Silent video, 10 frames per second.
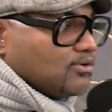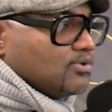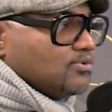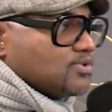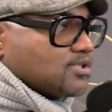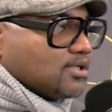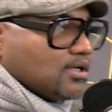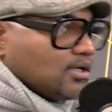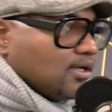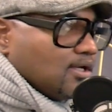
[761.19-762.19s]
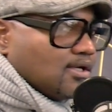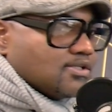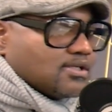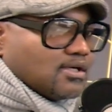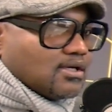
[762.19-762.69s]
You're used to
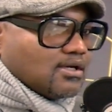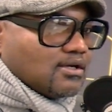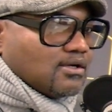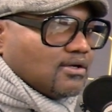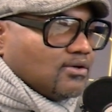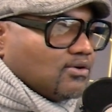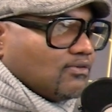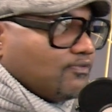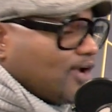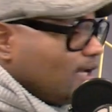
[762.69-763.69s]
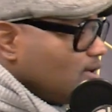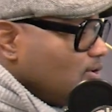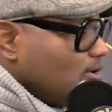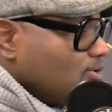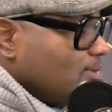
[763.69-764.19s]
fighting
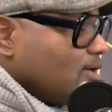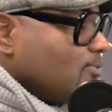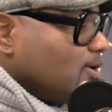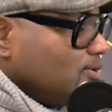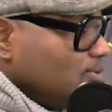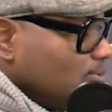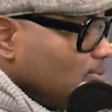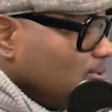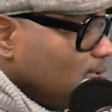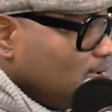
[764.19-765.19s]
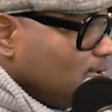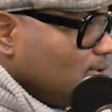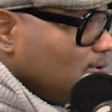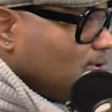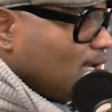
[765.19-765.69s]
hard no matter what you do.
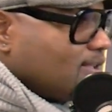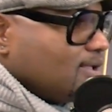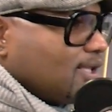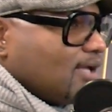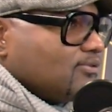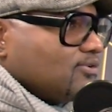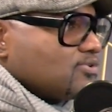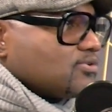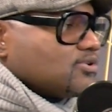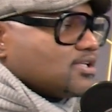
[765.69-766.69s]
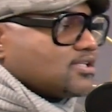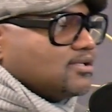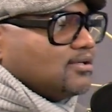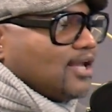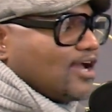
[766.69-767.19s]
And I think that those are
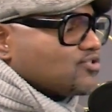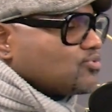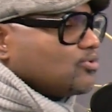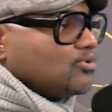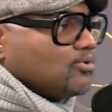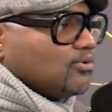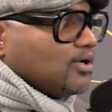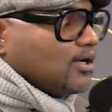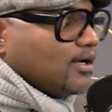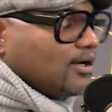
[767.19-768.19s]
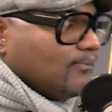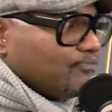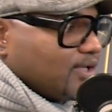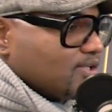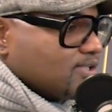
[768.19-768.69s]
just natural
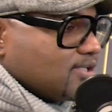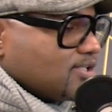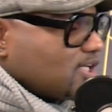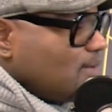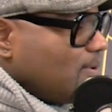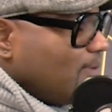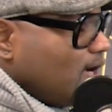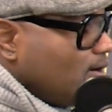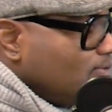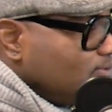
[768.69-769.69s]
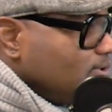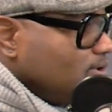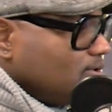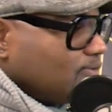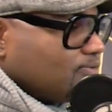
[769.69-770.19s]
things that just come about,
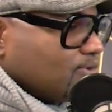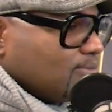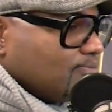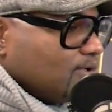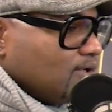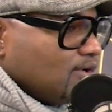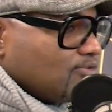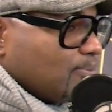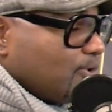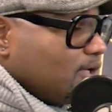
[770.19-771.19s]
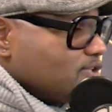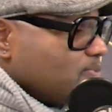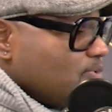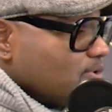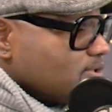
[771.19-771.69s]
from playing
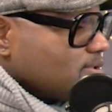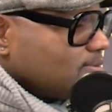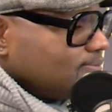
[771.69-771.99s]
sports.